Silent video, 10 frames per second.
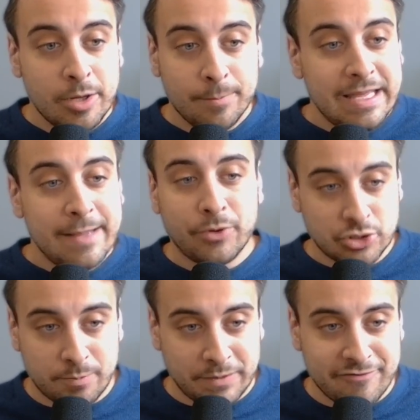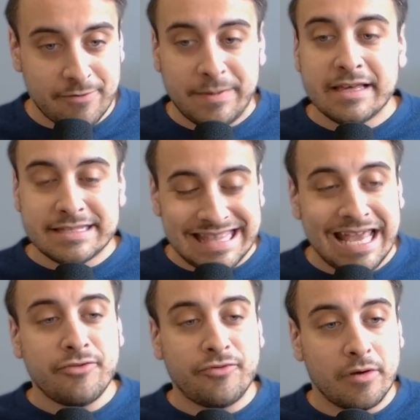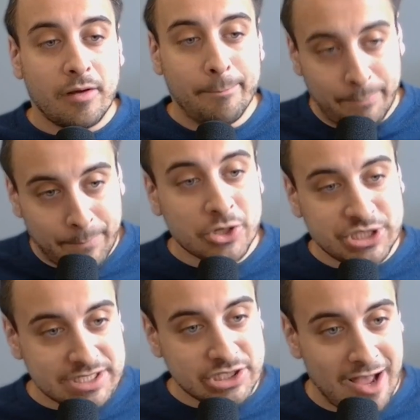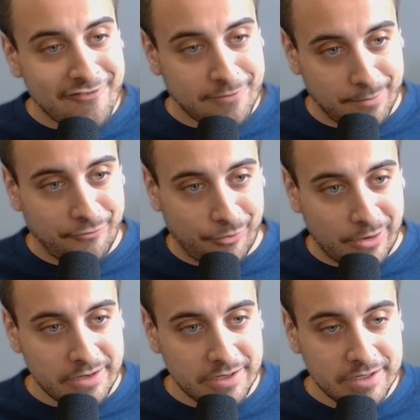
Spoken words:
people don't believe it because they've purchased software before